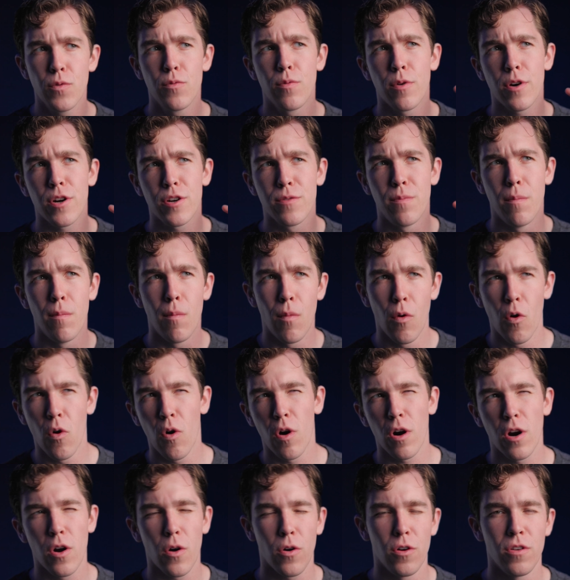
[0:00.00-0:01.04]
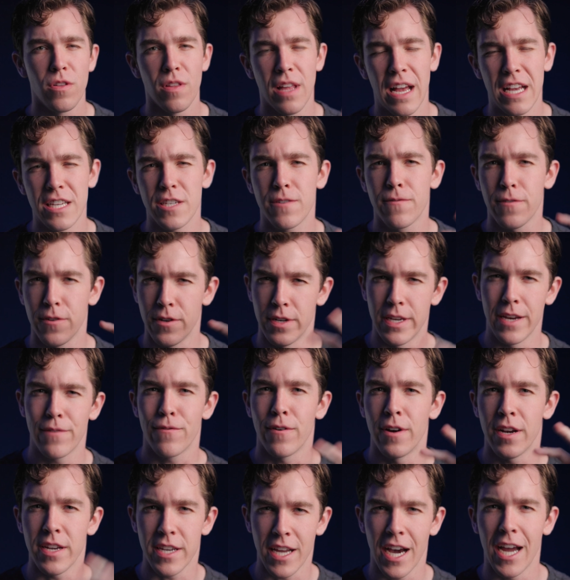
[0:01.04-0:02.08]
will work more or less for
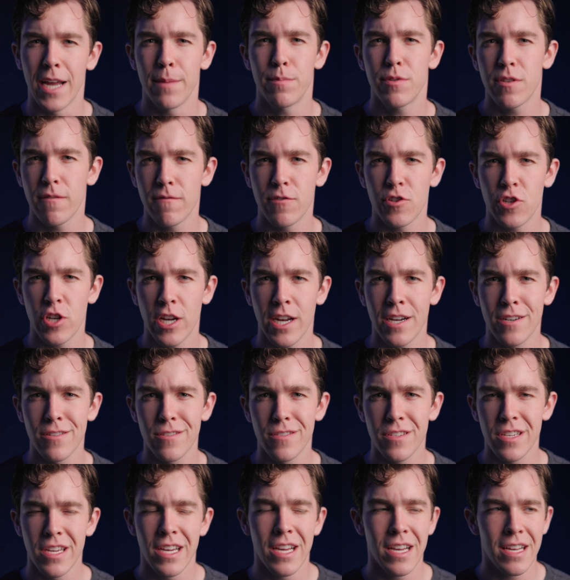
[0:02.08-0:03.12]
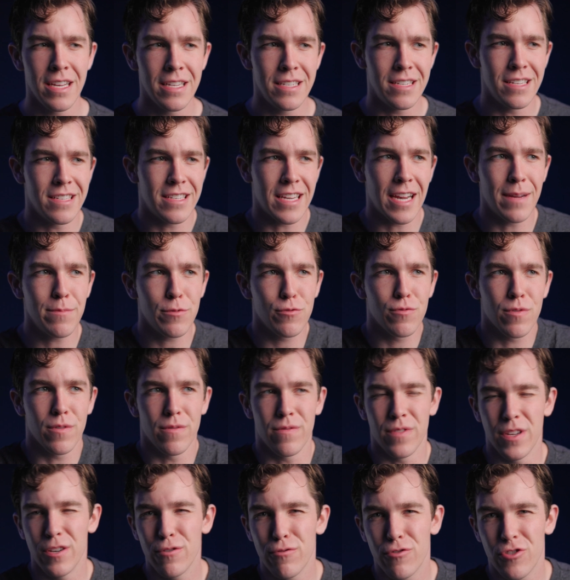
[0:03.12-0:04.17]
different types of channels. Since I'm a
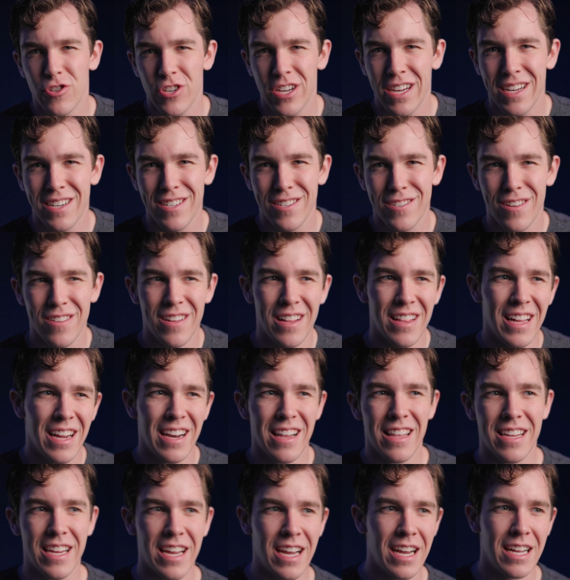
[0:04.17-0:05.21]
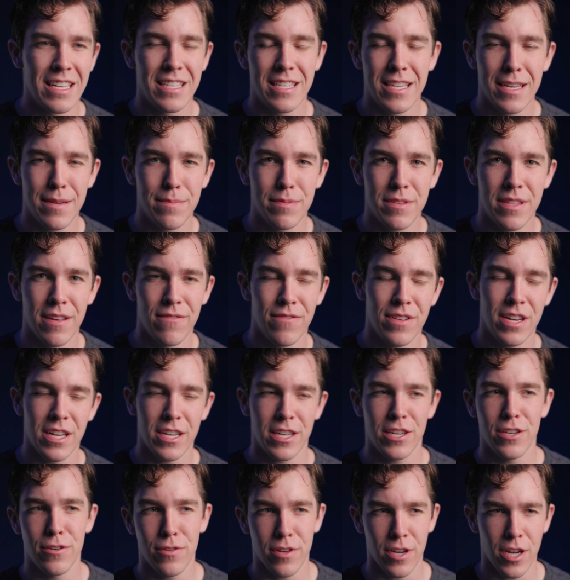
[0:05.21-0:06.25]
review channel, a lot of the concepts that
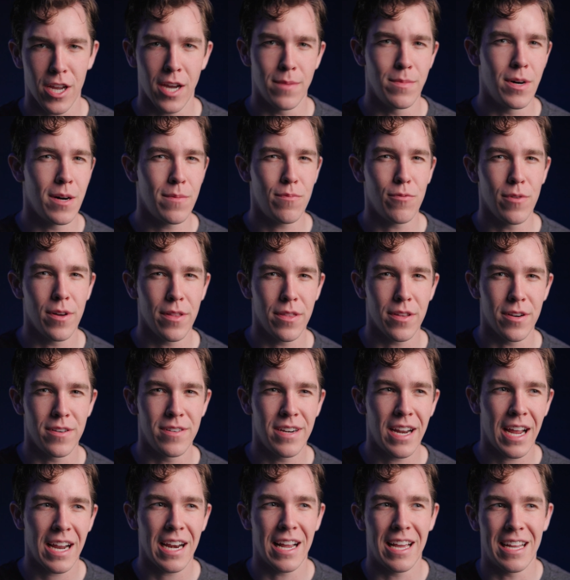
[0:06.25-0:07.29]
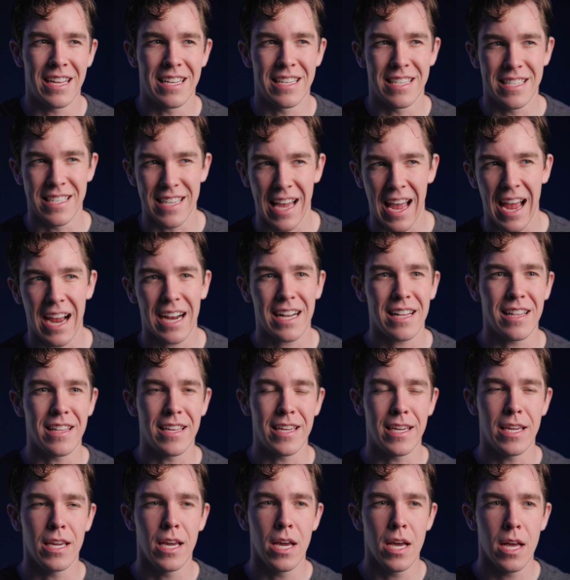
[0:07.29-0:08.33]
vidIQ can come up with are not
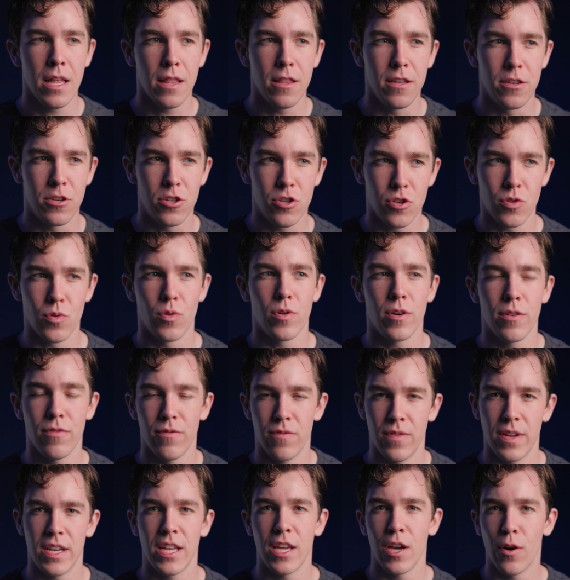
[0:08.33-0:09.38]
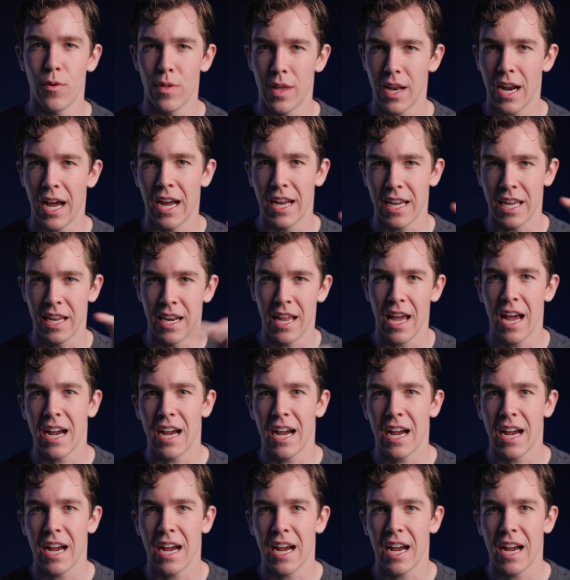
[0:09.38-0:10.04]
exactly the sort of video that I can